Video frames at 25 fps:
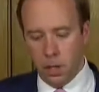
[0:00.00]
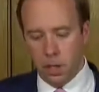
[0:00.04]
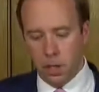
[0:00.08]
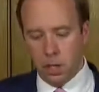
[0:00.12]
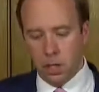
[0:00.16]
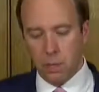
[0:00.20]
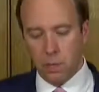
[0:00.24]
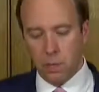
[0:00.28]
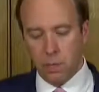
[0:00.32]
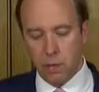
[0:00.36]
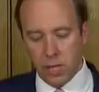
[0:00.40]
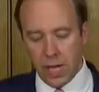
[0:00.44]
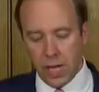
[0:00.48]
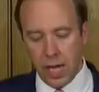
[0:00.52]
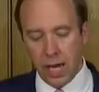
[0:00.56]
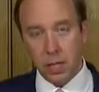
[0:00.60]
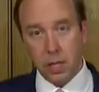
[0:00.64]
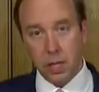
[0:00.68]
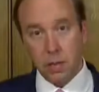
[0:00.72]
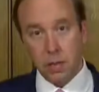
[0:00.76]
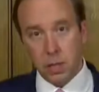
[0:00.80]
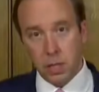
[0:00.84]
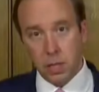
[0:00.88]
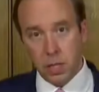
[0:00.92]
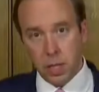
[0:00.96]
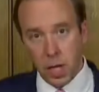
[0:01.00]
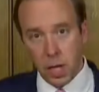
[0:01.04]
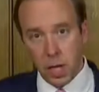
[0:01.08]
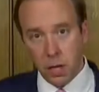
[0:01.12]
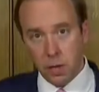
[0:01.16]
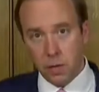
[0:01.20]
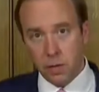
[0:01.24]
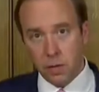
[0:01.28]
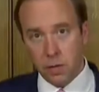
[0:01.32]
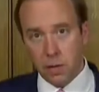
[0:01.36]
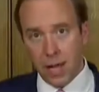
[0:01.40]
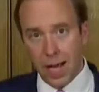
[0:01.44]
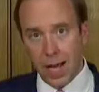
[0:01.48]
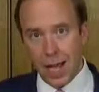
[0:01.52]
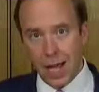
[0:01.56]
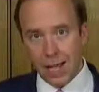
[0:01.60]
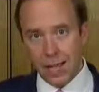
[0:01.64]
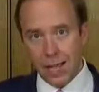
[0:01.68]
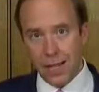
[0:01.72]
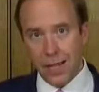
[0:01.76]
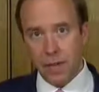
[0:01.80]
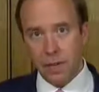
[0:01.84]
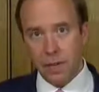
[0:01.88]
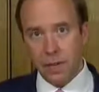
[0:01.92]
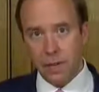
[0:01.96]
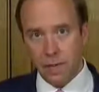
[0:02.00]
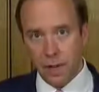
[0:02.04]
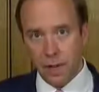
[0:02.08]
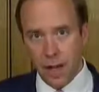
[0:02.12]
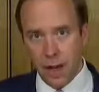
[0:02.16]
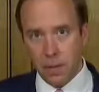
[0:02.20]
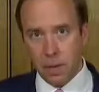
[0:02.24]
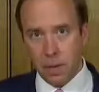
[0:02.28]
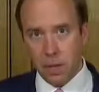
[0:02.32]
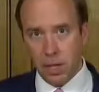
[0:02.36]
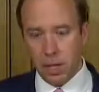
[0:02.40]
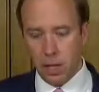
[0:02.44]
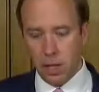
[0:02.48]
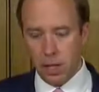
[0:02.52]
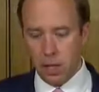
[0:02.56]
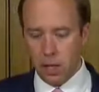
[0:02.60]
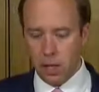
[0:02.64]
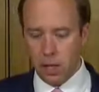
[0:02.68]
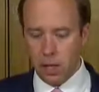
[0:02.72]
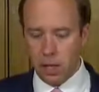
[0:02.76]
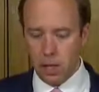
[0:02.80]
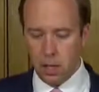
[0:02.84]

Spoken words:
is to protect themselves and their family